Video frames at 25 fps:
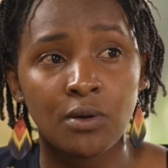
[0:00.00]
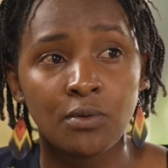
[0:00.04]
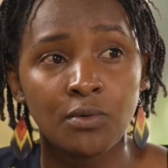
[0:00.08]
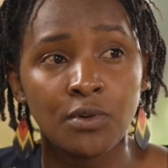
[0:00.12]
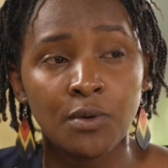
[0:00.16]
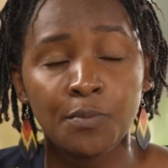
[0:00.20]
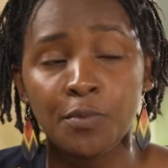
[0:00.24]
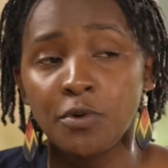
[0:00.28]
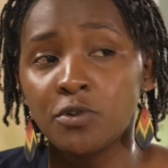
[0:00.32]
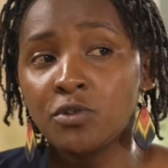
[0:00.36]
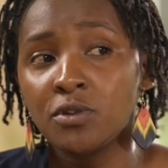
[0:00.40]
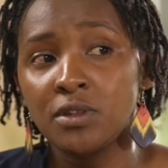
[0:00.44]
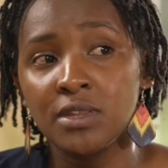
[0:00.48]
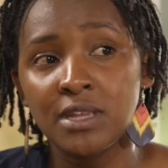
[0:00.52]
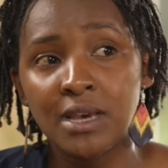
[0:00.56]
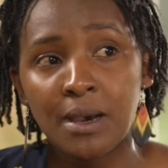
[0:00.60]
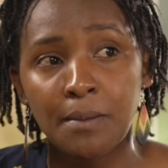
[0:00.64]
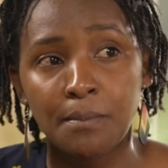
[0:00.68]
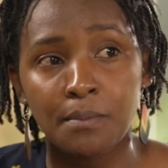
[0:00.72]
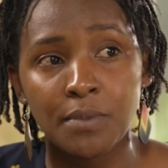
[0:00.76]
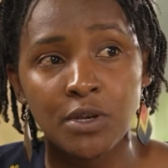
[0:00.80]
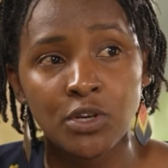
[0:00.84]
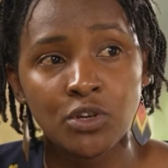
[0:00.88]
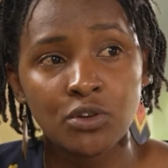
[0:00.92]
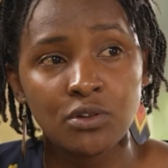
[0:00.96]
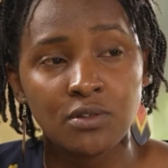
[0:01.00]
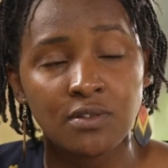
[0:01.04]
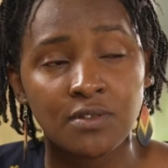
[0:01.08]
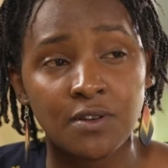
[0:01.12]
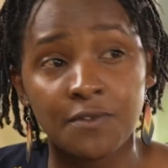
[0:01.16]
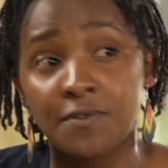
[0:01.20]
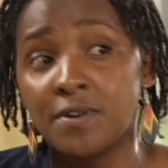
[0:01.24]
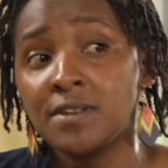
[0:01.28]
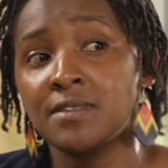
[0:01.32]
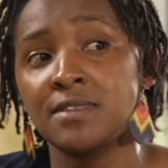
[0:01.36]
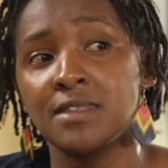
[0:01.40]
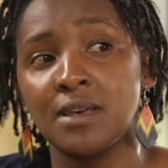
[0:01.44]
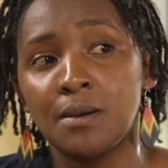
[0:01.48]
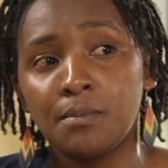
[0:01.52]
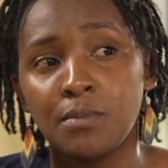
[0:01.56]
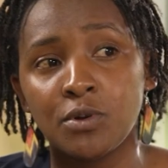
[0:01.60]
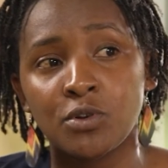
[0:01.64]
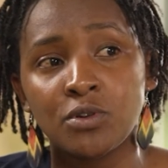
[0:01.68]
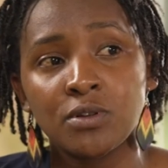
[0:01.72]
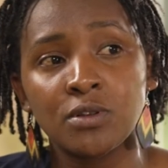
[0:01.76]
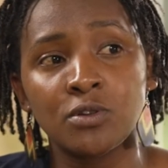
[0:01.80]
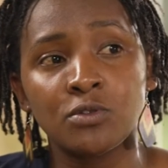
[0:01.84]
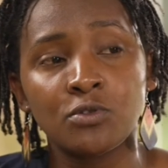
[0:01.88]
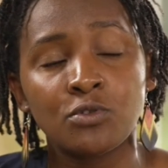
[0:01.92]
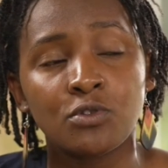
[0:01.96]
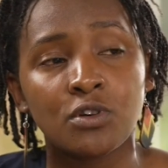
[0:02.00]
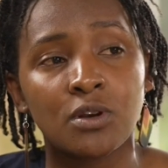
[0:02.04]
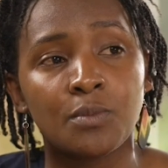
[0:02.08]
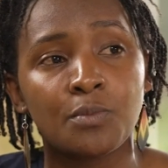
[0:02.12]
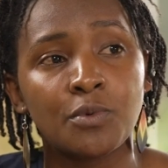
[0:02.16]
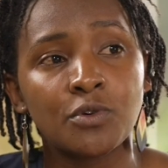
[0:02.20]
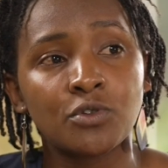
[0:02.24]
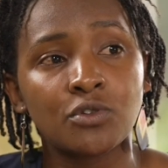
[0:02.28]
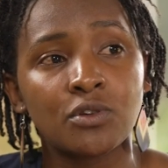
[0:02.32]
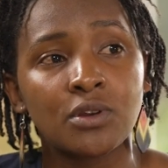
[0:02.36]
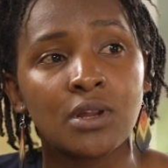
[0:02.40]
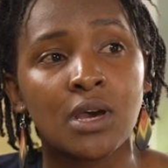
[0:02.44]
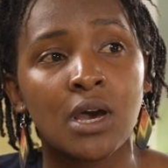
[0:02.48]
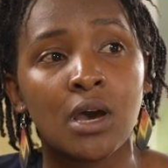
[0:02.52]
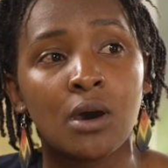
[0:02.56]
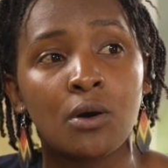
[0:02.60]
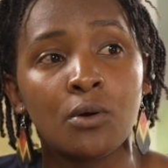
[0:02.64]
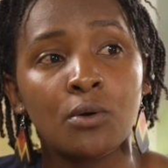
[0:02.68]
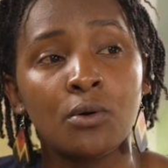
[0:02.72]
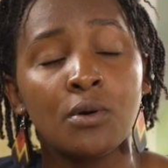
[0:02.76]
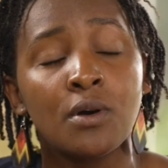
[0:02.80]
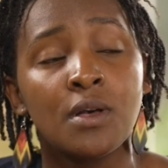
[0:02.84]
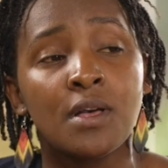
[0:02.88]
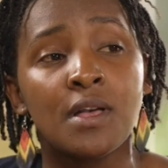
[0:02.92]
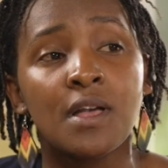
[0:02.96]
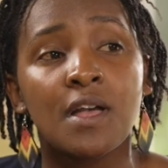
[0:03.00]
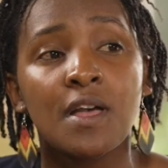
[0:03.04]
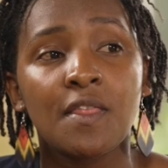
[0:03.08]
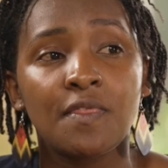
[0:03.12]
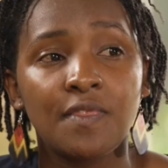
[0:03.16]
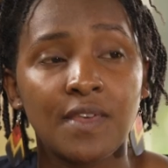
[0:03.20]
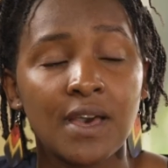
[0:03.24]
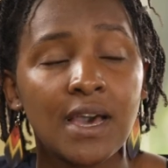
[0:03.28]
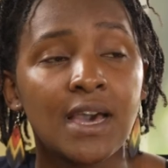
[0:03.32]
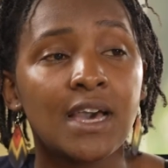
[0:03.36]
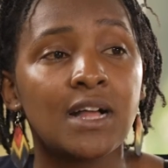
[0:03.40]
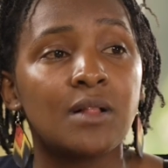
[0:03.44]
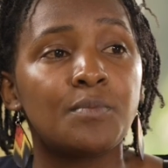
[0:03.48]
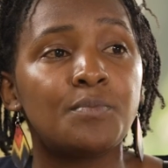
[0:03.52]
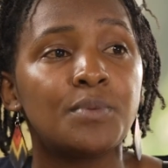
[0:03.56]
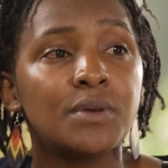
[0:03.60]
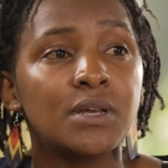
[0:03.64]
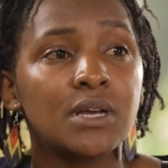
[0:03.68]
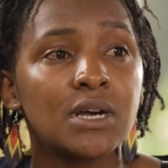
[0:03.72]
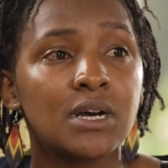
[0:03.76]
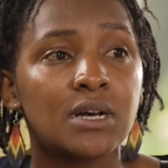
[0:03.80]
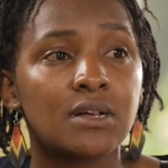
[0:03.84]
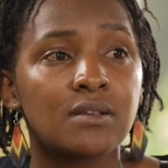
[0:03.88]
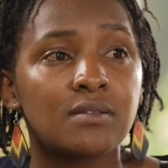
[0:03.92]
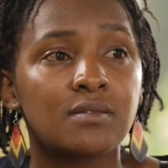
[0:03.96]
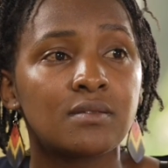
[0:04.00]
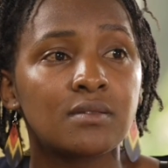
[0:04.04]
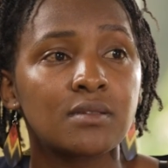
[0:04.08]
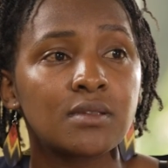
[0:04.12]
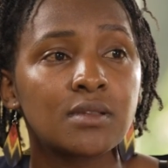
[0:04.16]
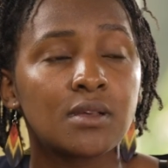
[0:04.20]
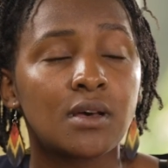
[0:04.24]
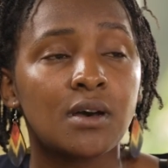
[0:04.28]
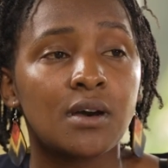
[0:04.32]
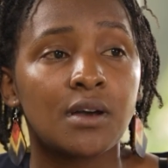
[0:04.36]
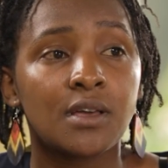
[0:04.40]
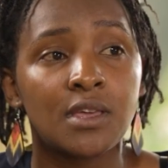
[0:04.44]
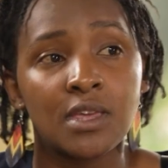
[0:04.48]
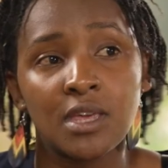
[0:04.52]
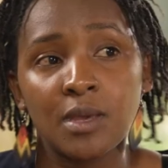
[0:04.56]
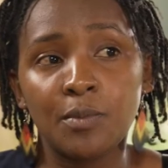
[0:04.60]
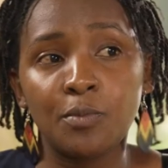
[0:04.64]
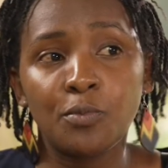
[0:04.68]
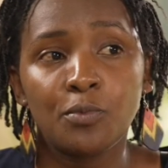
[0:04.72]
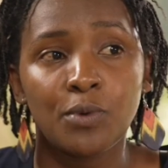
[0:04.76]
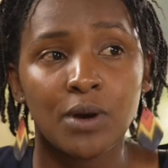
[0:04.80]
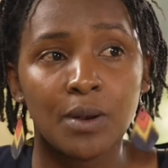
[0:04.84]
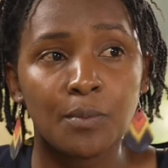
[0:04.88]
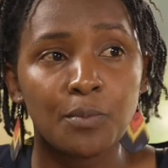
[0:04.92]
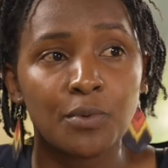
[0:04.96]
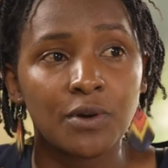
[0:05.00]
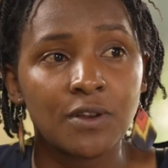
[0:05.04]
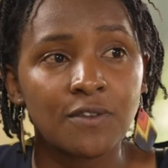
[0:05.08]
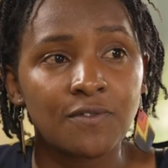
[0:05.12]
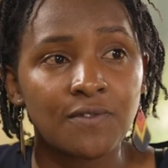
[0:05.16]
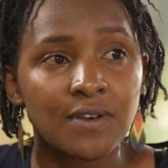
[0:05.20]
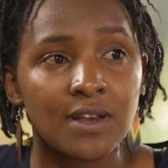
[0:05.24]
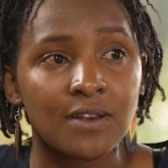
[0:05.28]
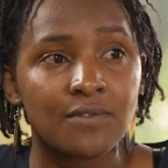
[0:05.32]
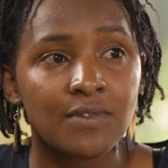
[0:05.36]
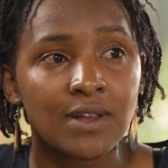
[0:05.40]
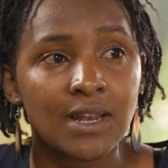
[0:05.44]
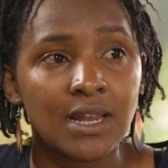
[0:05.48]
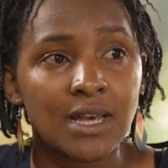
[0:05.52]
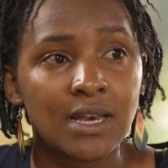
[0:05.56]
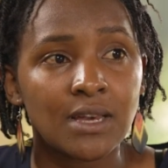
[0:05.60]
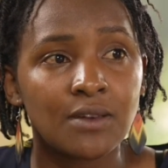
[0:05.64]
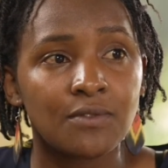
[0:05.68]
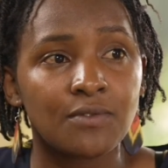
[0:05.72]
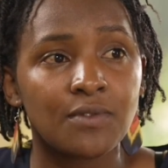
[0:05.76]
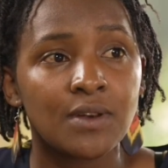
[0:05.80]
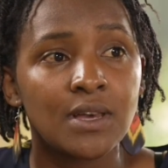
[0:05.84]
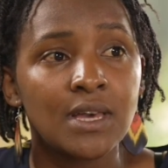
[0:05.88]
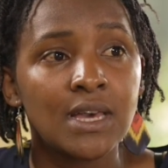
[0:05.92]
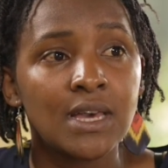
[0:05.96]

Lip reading: report on their ambitions, revise their ambitions, and also report on how they're helping us keep 1.5 alive.